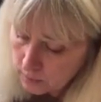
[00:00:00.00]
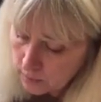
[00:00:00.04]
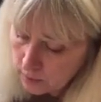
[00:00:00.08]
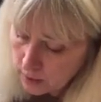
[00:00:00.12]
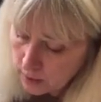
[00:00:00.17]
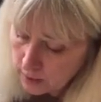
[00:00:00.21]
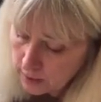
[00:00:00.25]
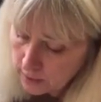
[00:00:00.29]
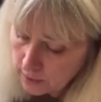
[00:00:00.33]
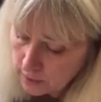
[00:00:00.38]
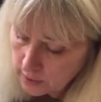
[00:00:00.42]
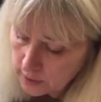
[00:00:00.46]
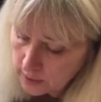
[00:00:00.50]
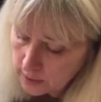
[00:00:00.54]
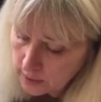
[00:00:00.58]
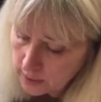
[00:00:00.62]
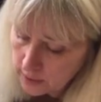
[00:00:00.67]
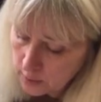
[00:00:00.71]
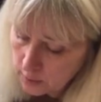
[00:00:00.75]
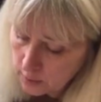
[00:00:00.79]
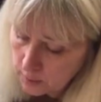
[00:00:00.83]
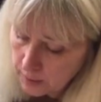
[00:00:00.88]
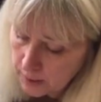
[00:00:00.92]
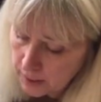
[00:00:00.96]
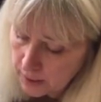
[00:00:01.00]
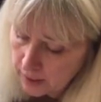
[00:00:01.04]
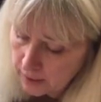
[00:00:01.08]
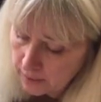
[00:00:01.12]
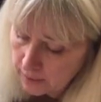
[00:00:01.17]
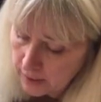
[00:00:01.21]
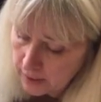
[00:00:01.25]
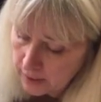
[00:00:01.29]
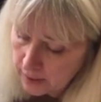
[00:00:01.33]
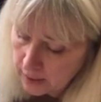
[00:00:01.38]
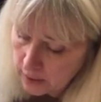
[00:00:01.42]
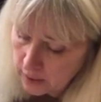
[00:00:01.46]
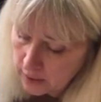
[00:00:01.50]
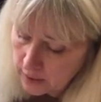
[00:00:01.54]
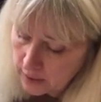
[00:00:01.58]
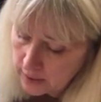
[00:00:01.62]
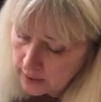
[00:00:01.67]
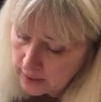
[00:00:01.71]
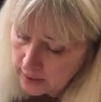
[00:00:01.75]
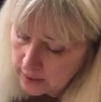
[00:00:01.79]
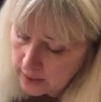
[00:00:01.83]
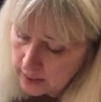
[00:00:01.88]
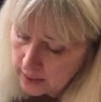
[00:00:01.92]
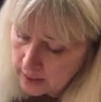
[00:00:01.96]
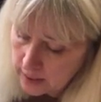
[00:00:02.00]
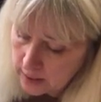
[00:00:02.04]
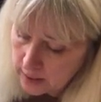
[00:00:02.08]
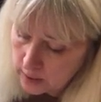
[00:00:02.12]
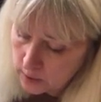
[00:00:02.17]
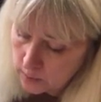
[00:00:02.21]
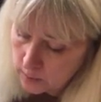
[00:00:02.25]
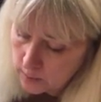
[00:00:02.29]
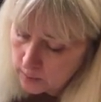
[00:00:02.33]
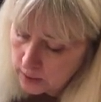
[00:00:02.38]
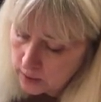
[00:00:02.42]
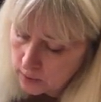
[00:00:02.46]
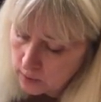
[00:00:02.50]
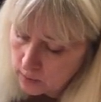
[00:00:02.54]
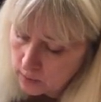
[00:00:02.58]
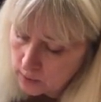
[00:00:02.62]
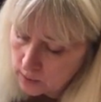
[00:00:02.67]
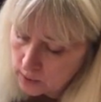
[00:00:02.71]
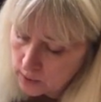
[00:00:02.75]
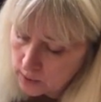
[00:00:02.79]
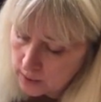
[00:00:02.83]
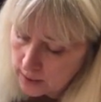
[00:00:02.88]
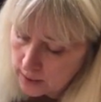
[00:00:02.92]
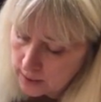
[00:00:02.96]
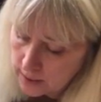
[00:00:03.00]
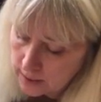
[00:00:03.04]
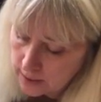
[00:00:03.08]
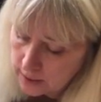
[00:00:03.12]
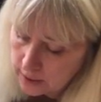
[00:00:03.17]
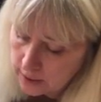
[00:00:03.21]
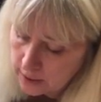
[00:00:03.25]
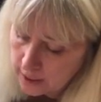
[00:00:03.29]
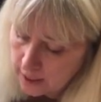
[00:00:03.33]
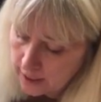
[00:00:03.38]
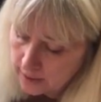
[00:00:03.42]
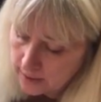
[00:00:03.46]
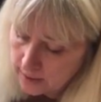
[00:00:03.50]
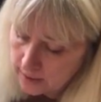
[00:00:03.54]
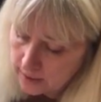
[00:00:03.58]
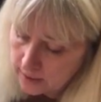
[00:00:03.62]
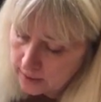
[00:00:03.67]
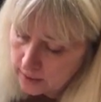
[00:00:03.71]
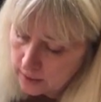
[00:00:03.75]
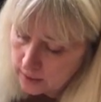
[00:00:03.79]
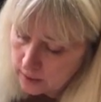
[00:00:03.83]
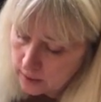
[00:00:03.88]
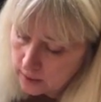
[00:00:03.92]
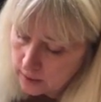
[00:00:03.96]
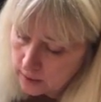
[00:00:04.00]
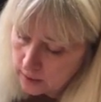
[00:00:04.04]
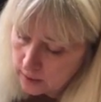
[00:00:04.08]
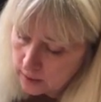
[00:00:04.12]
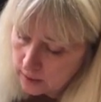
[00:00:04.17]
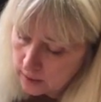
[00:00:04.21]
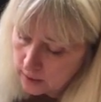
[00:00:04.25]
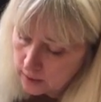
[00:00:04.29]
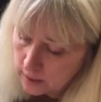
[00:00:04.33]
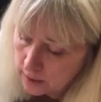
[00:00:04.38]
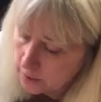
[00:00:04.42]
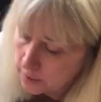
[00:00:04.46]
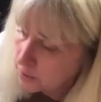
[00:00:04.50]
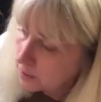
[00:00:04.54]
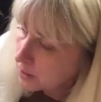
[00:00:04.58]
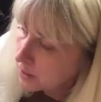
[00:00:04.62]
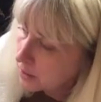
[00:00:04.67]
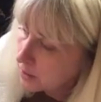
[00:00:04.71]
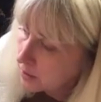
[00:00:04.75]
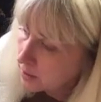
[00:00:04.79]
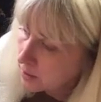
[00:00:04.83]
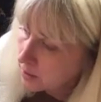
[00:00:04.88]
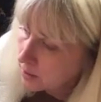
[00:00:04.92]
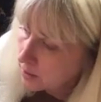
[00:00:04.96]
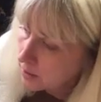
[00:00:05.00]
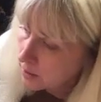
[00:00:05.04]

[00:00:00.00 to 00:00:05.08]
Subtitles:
There's a little bit of it that you can see in his wrinkles on his chest under here,